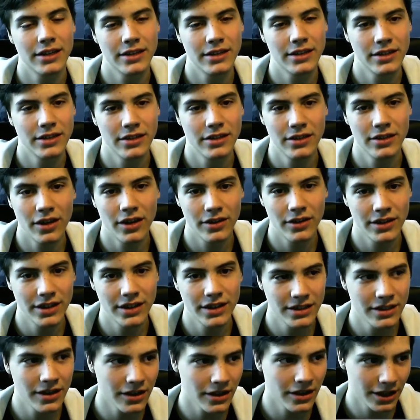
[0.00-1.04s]
No, it's
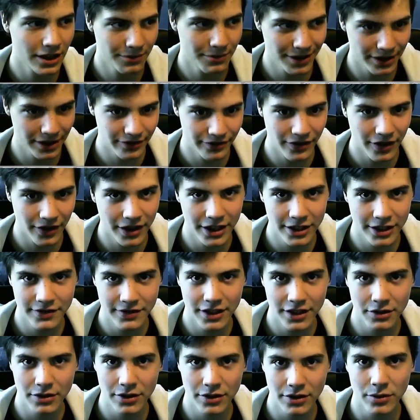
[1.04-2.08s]
not gonna be the funniest
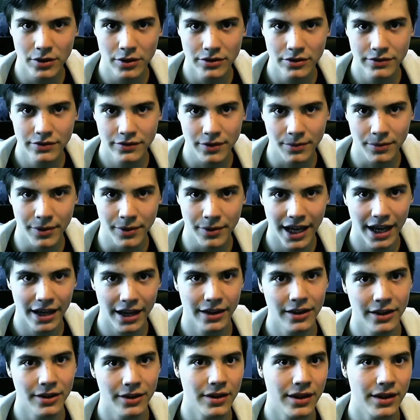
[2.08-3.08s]
video in the world from the get-go.